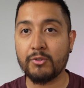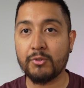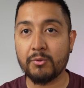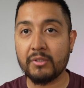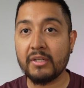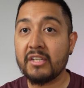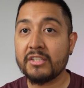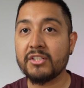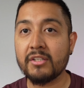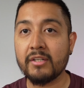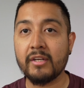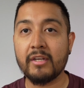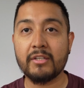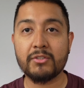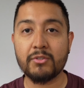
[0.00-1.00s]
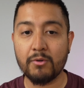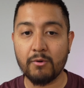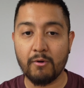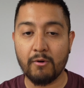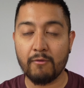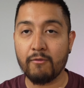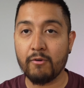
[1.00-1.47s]
your engineers
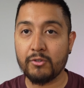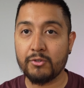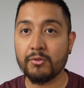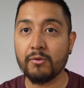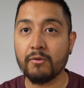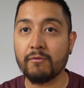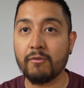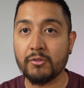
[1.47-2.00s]
or for your